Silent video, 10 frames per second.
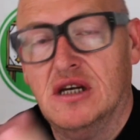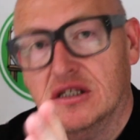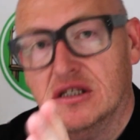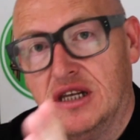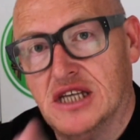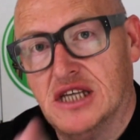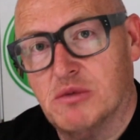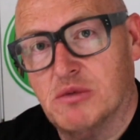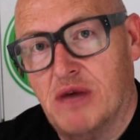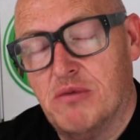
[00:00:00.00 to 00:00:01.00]
So that's
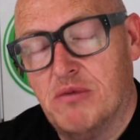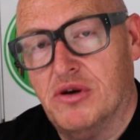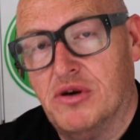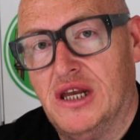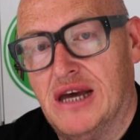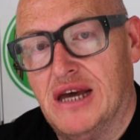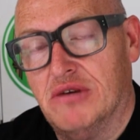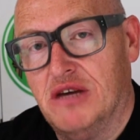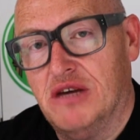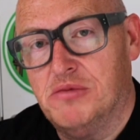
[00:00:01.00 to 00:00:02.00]
where we put it. Now
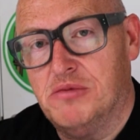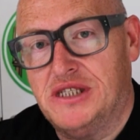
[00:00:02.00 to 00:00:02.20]
it will be,